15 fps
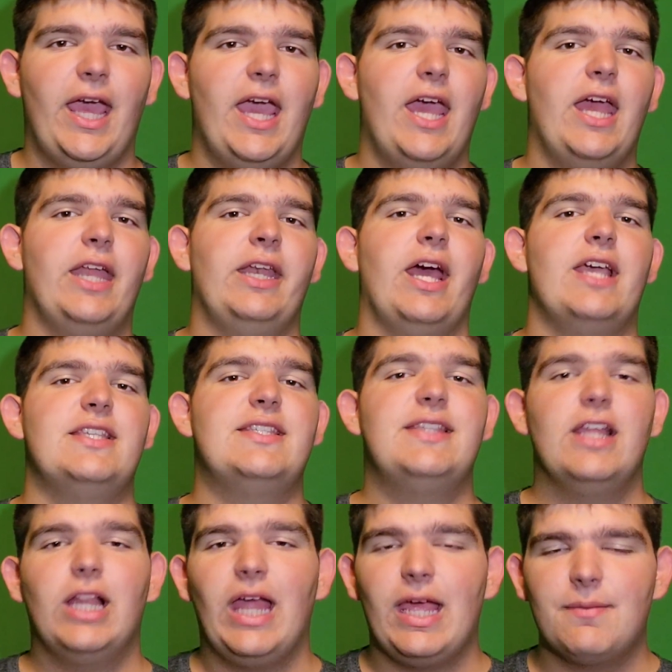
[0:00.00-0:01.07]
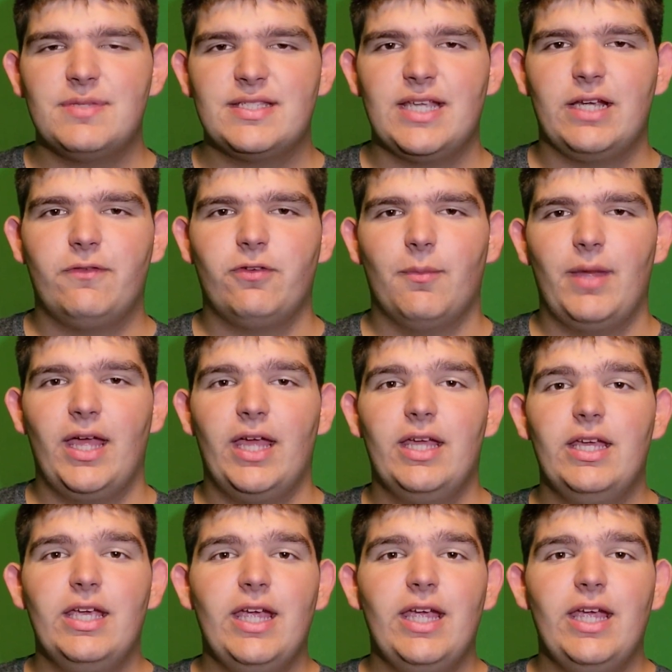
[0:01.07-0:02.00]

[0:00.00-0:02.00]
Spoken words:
and I still am sick from it.